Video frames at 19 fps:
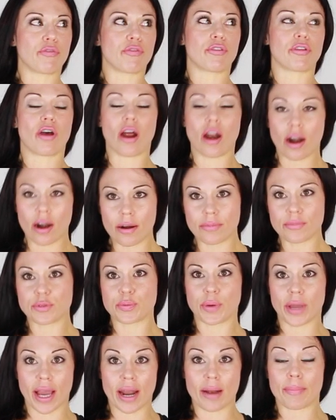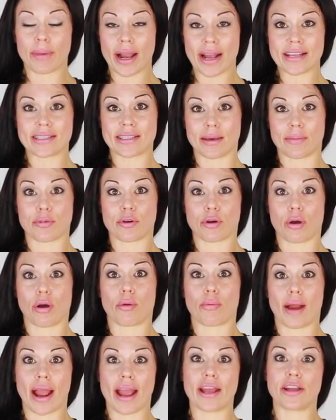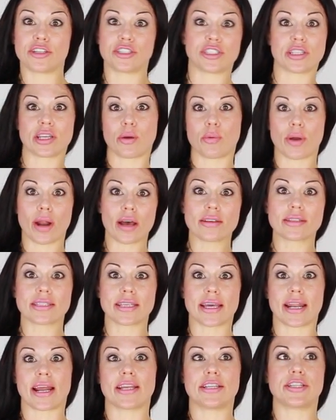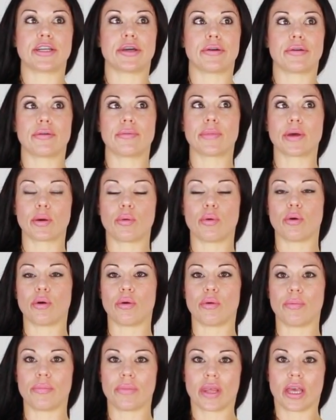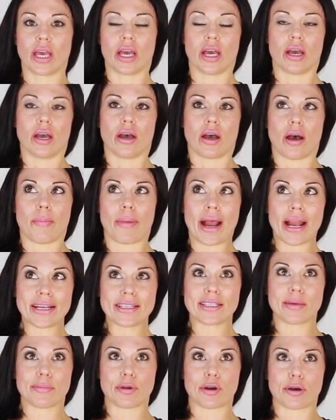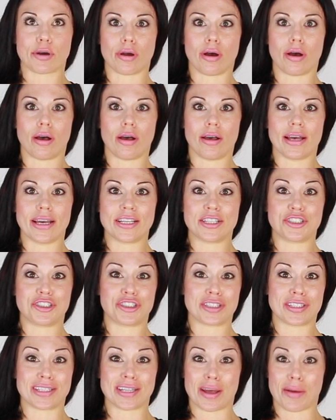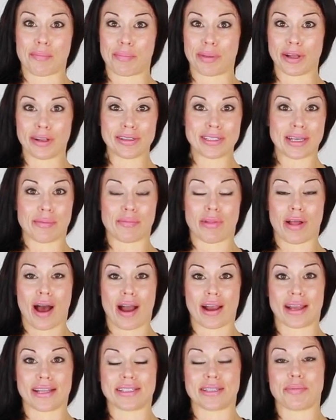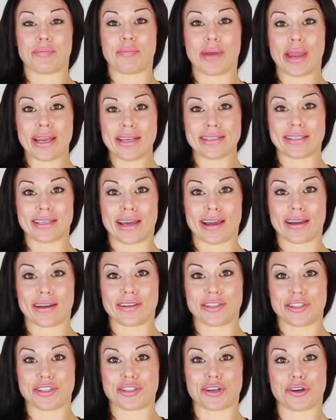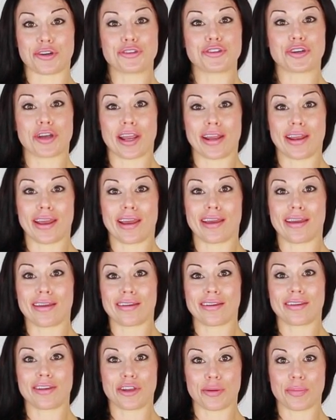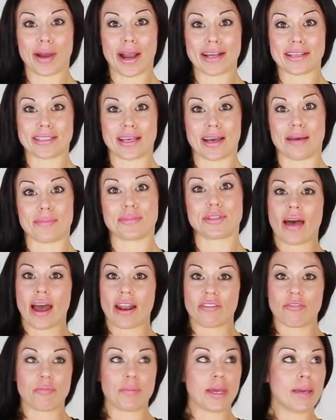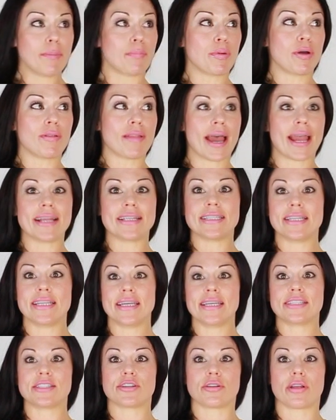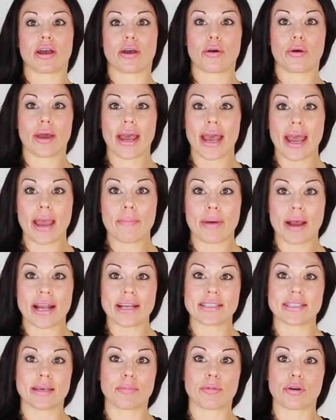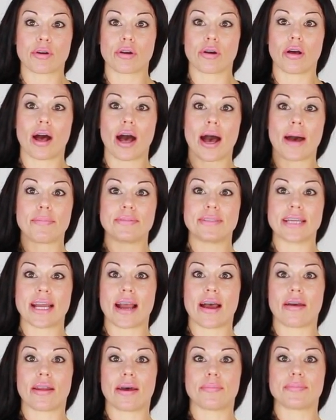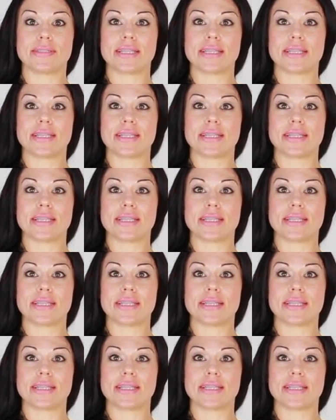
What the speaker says: for the arms, we got a bicep curl, right? She's like, what else can I do? I'm like, well, a bicep curl is just a building block. It's a basic to start training your biceps. A lot of people like Denise, they're like, okay, bicep curl, up, down,